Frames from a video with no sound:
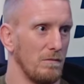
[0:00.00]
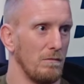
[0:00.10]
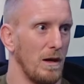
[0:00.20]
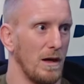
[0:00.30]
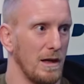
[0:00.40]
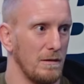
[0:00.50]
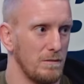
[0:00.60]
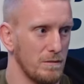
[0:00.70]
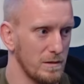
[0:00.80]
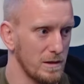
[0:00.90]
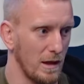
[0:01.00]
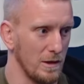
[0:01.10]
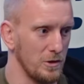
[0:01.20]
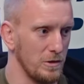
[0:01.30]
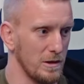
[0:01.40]
my style
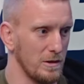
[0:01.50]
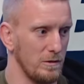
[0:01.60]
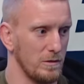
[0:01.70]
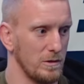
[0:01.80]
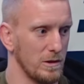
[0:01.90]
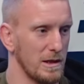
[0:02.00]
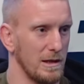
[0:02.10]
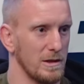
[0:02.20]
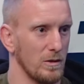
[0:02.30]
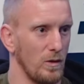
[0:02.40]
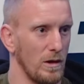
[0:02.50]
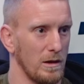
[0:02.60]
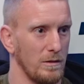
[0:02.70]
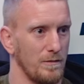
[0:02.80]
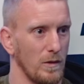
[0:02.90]
of jiu-jitsu just tends to
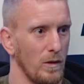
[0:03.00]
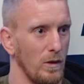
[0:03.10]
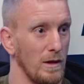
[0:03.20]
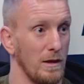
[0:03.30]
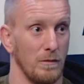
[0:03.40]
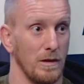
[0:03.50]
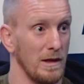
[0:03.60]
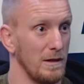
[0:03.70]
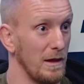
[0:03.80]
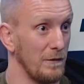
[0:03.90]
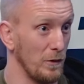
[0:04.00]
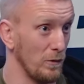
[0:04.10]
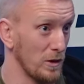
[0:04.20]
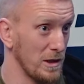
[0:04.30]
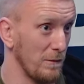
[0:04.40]
work well with him, but if you
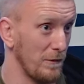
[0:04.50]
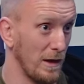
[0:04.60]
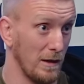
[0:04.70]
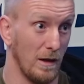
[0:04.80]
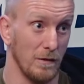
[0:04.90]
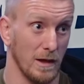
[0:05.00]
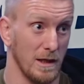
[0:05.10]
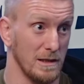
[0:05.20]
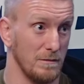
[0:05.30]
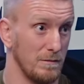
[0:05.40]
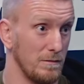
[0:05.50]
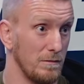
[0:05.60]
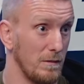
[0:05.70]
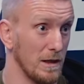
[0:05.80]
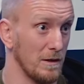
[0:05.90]
watch him fighting other guys in
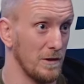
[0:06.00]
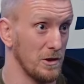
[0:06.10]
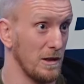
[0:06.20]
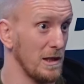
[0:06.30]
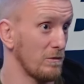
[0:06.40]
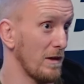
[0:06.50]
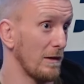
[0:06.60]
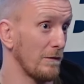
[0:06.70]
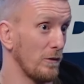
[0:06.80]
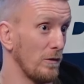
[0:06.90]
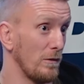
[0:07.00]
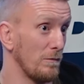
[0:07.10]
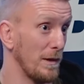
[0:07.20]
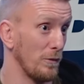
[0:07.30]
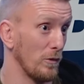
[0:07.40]
my division, he's wrecking through
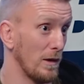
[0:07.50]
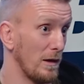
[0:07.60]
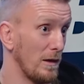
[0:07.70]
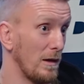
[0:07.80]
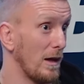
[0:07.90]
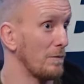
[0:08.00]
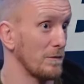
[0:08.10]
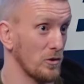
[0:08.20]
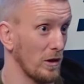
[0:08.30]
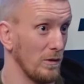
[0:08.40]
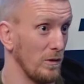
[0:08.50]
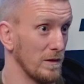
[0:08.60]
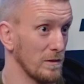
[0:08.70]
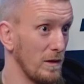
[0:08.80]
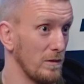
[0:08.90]
people that yeah. are, I'm struggling with
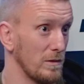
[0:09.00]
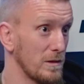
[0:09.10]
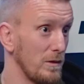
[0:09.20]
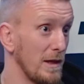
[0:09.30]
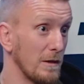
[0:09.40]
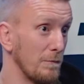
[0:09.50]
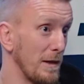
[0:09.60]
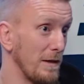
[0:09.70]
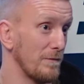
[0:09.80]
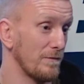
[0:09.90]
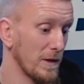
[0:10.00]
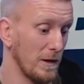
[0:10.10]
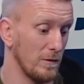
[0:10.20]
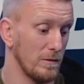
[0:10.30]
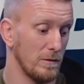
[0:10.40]
as well. So he can beat, you
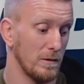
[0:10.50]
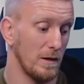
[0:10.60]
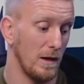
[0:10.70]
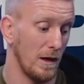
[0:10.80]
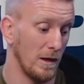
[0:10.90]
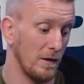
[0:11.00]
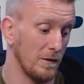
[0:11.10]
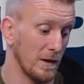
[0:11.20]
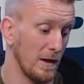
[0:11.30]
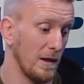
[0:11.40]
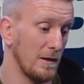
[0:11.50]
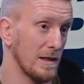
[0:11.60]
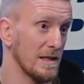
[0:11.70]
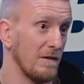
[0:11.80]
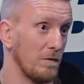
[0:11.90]
know, another guy
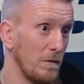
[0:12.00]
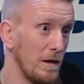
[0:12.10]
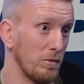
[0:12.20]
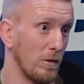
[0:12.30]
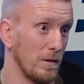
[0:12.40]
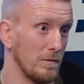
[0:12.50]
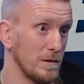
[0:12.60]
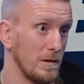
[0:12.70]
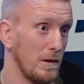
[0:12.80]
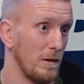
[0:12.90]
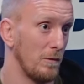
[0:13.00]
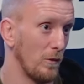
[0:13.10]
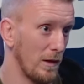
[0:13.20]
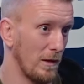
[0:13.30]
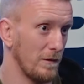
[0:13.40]
that's giving me problems, but
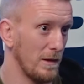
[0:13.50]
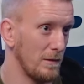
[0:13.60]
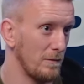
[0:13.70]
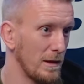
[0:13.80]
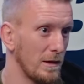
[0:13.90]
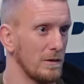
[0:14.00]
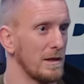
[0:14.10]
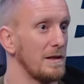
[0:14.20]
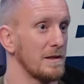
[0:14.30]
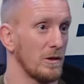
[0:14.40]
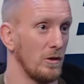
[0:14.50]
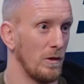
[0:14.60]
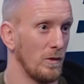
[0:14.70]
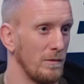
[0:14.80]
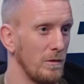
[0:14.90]
when I fight him, it go, tends to go
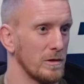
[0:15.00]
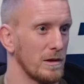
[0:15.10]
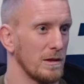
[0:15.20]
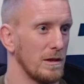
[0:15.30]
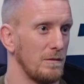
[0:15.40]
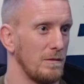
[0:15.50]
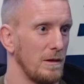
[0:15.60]
my way most of the time.